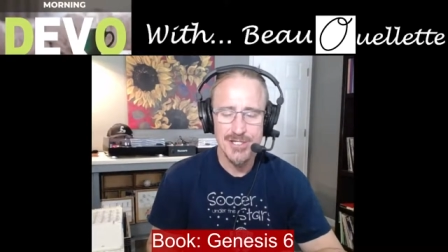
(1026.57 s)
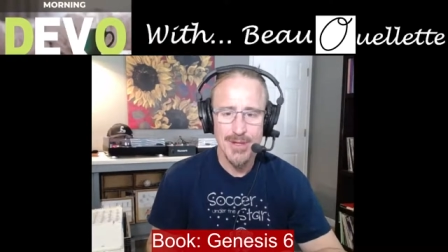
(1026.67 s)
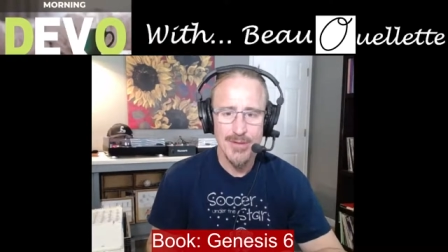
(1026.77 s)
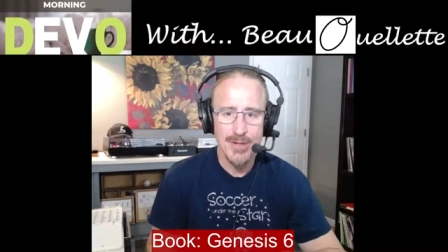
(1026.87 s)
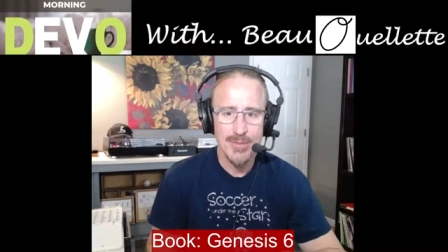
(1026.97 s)
You
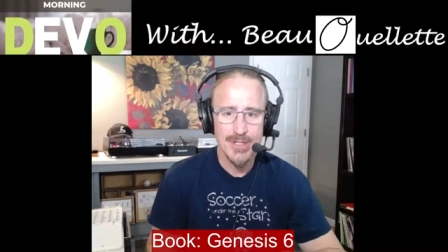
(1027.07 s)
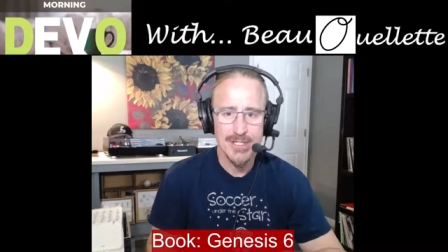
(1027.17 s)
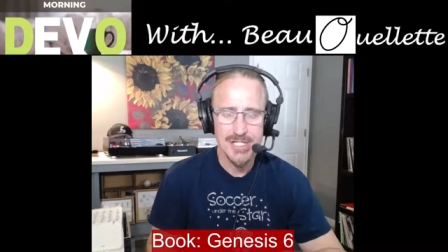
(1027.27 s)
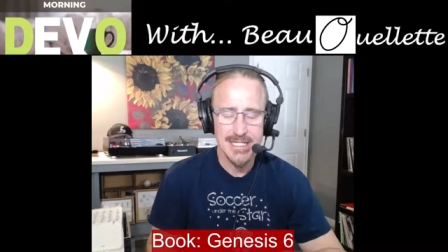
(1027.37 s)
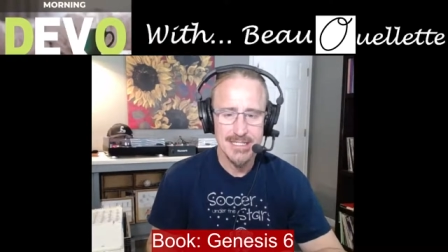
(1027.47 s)
might want to put in
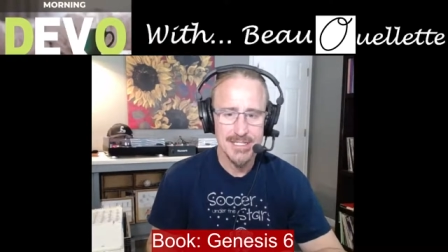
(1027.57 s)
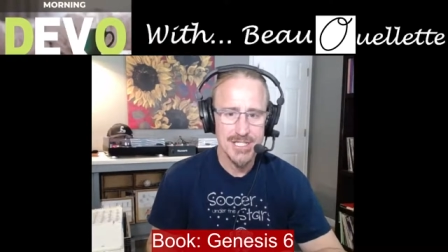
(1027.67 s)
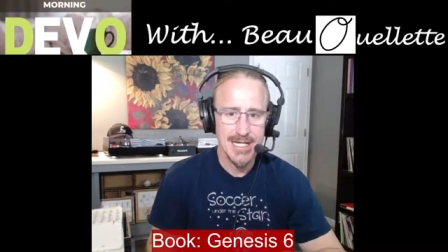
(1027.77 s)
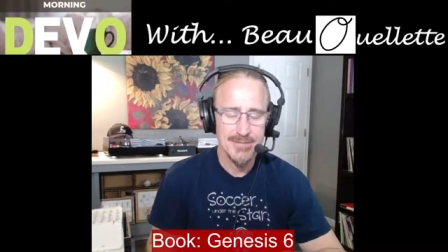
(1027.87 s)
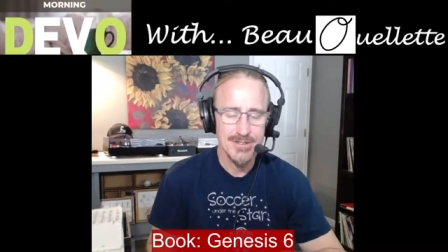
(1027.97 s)
Genesis
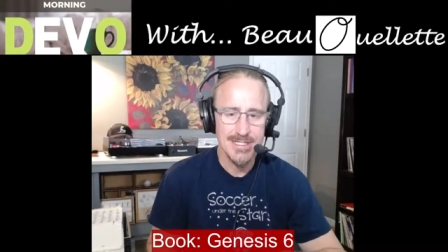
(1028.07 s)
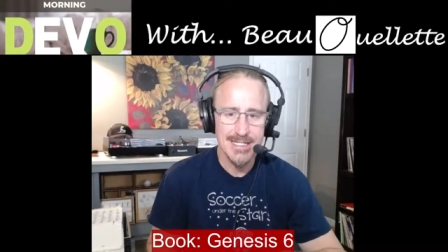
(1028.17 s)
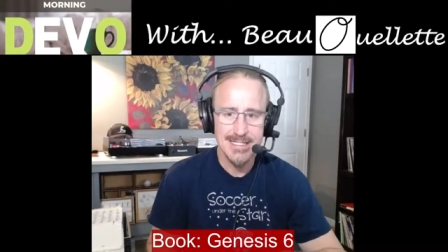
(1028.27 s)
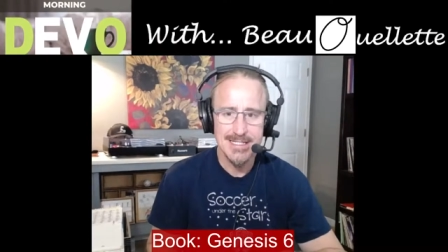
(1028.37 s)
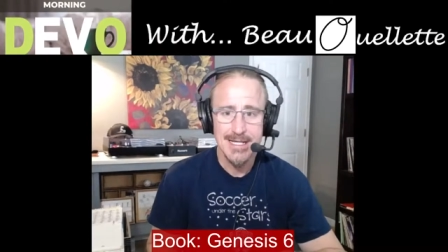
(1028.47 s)
chapter
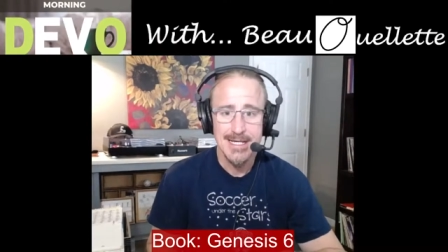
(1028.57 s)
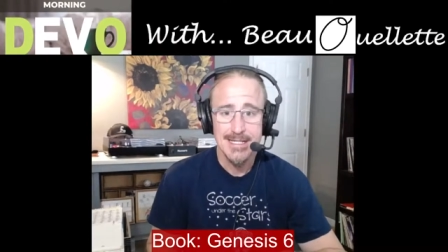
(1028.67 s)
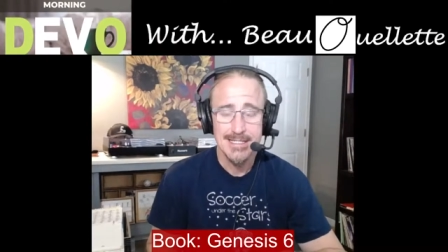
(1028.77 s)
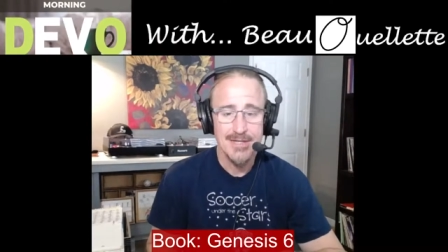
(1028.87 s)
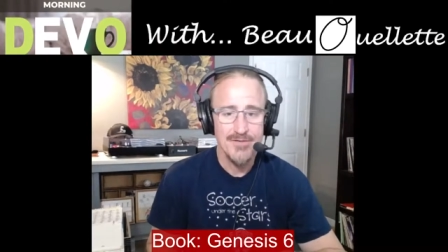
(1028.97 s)
6,
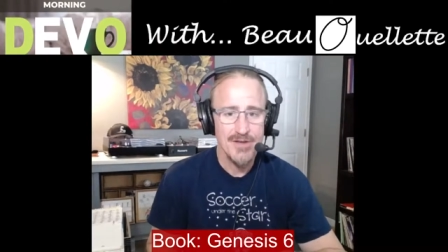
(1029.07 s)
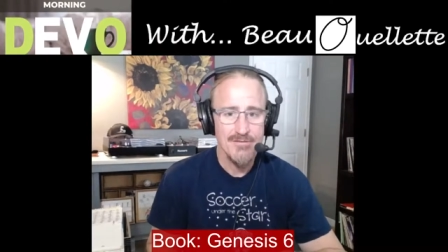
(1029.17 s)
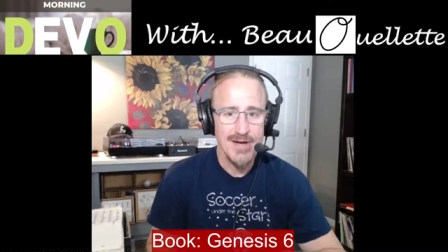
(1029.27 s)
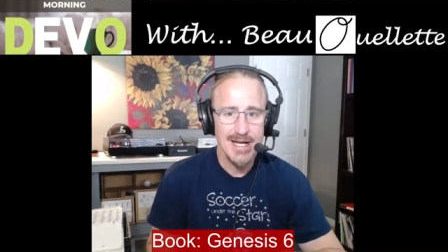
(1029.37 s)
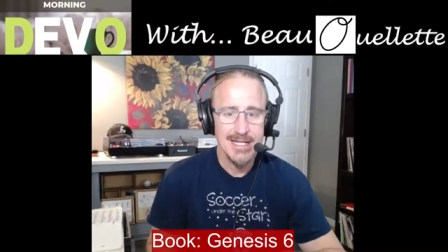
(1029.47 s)
see if you can
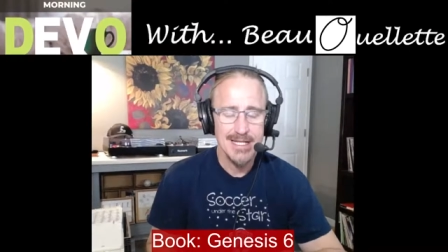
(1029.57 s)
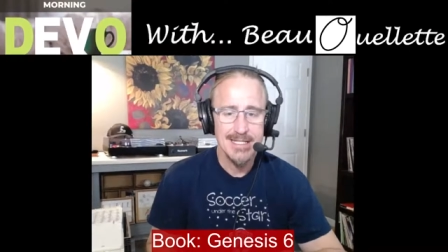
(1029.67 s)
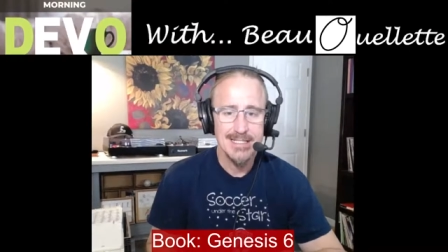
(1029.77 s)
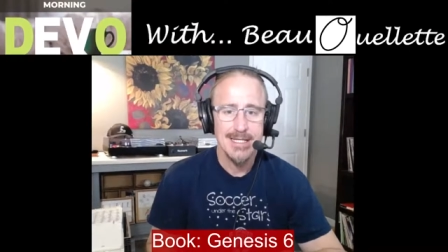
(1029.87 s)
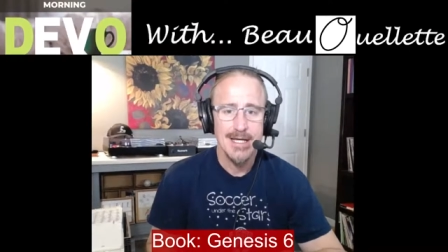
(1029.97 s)
find
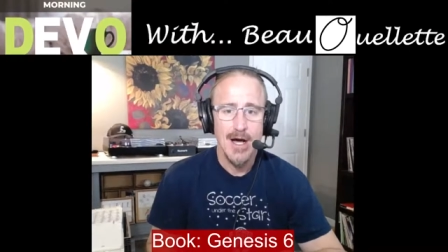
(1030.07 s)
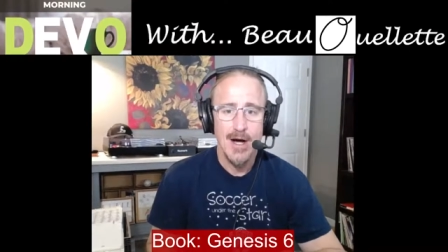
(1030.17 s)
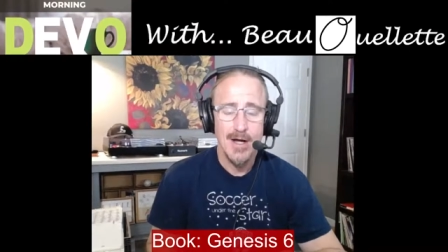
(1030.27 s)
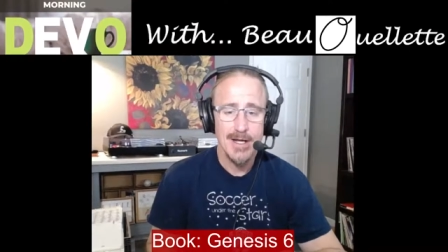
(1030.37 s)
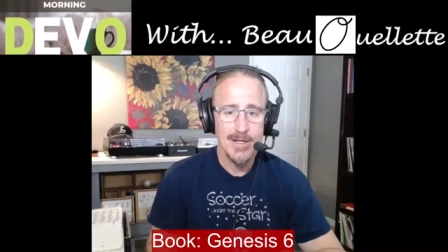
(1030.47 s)
his
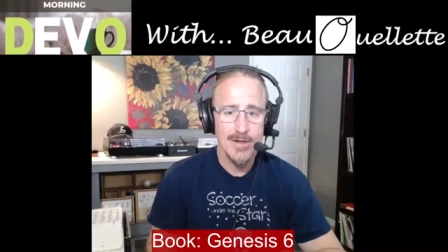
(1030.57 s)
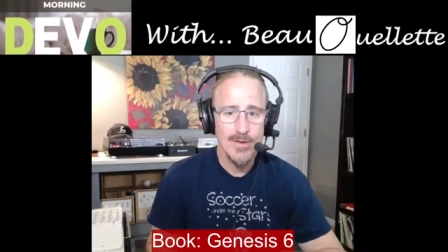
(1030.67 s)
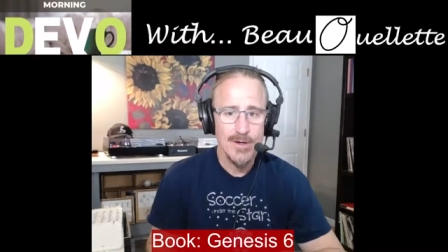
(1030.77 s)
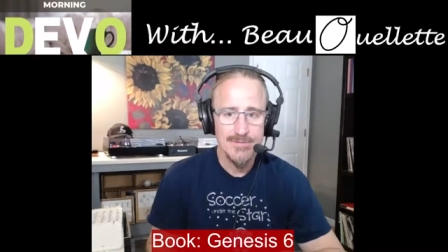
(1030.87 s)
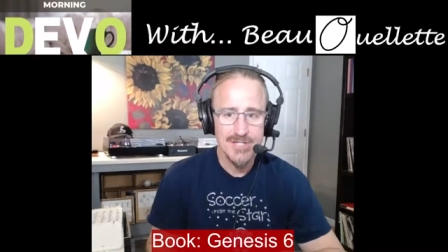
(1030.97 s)

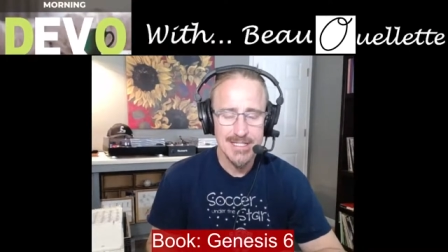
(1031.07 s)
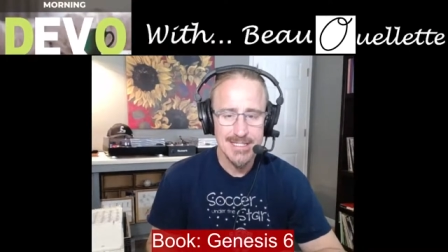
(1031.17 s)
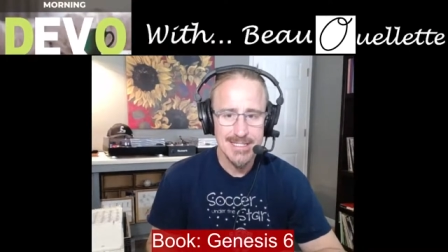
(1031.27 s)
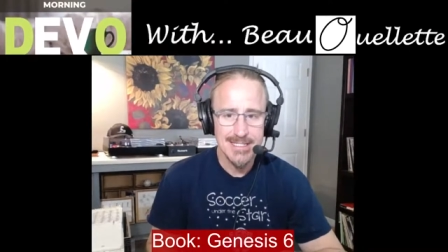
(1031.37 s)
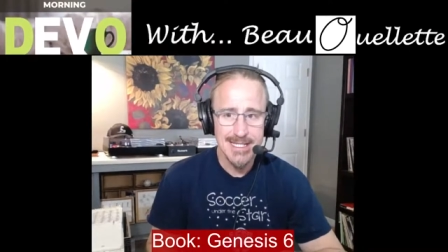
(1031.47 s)
audio of
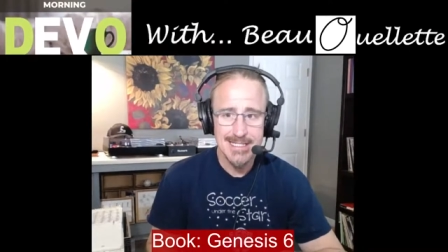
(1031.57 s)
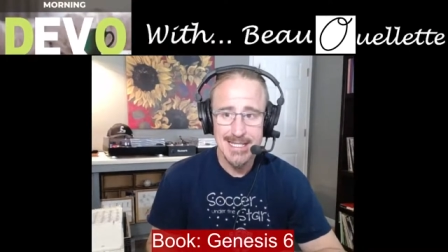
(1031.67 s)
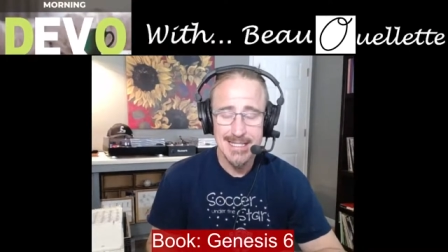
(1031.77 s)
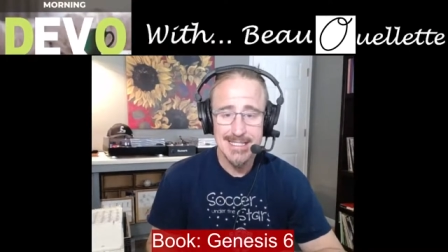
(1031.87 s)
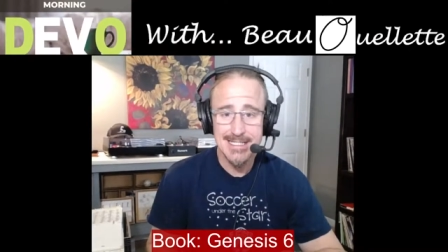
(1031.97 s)
Genesis 6
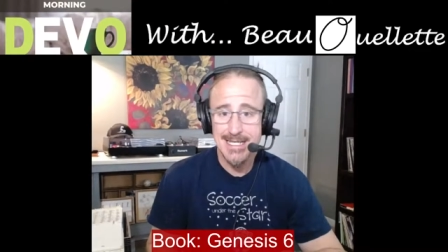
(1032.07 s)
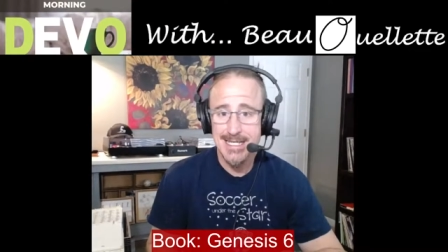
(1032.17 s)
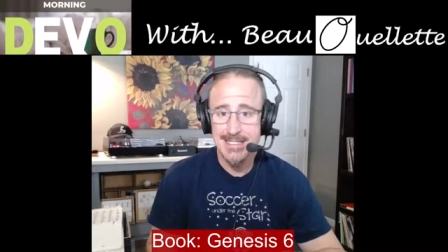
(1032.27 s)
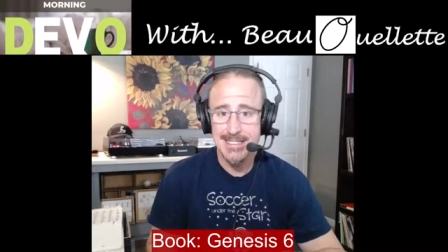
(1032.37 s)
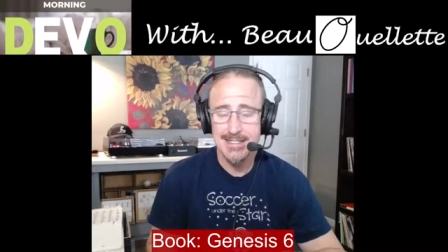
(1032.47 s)
and listen to
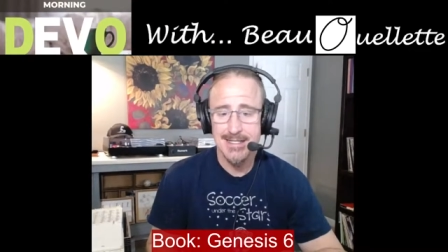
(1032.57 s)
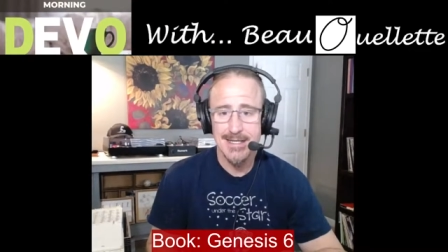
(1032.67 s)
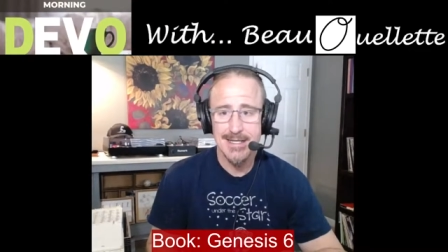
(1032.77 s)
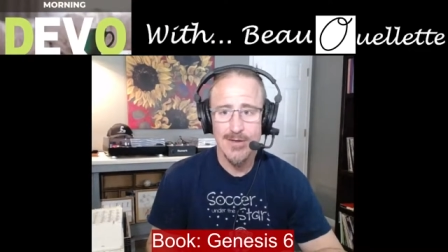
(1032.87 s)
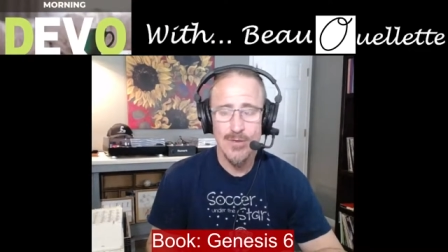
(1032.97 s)
his
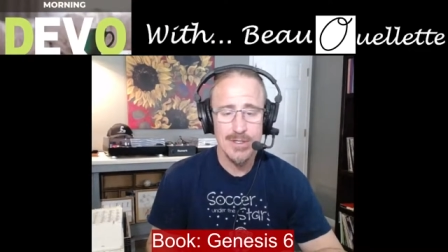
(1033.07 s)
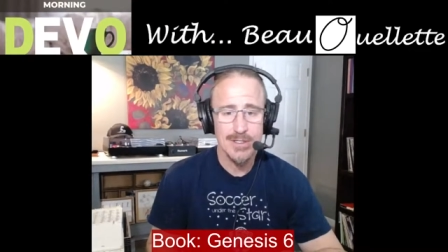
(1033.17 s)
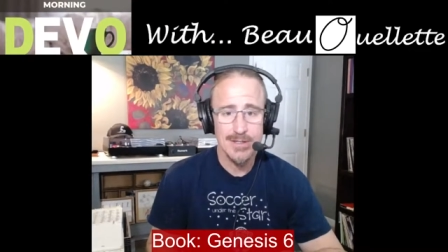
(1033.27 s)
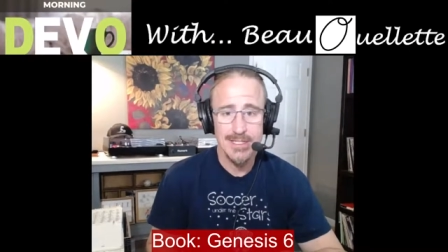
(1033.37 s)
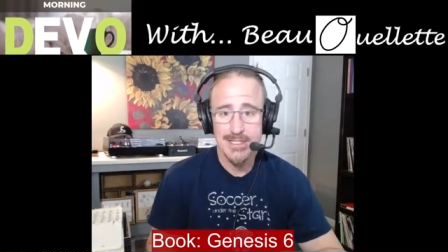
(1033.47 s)
eh, or
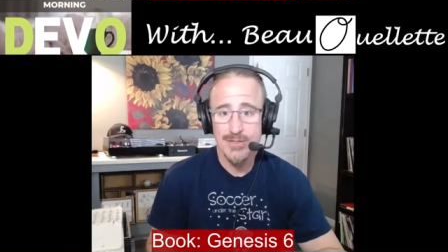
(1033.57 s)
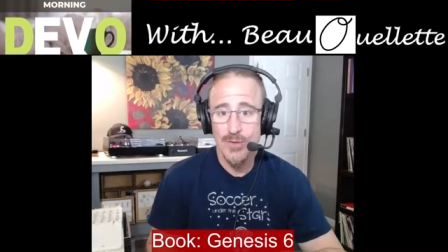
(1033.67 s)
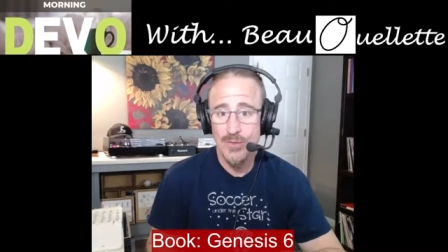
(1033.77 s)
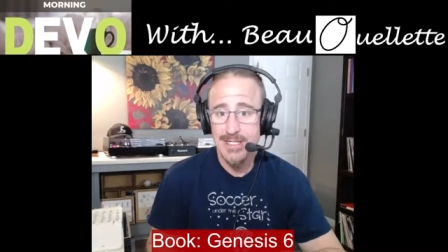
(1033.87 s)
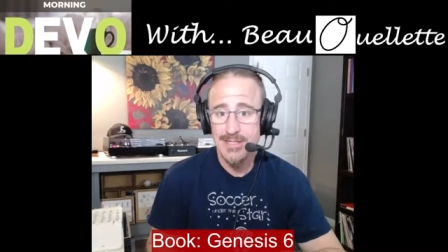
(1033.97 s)
listen to a
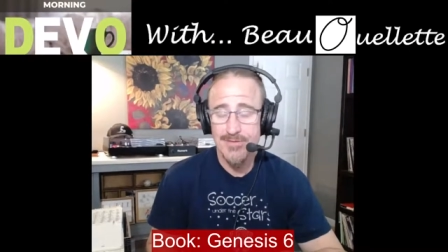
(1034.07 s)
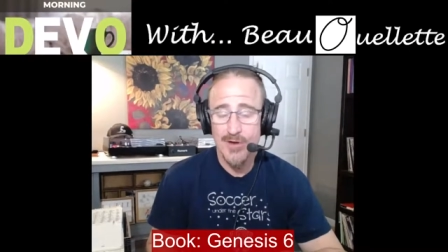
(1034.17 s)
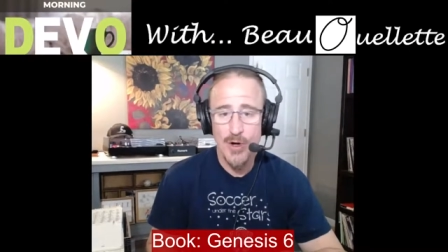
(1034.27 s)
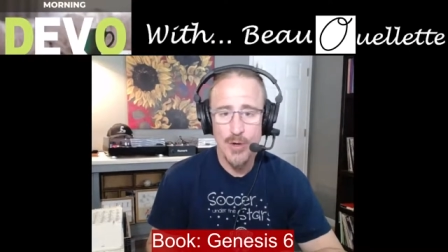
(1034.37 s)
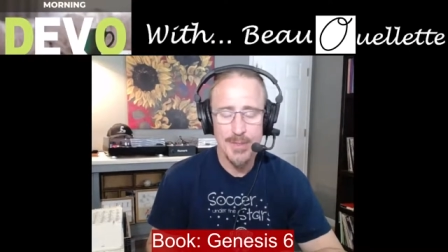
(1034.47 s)
reason for
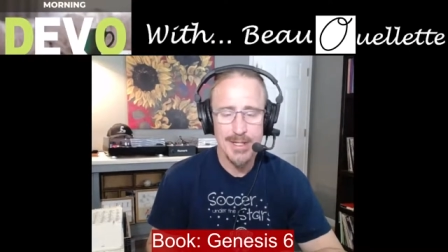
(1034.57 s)
hope.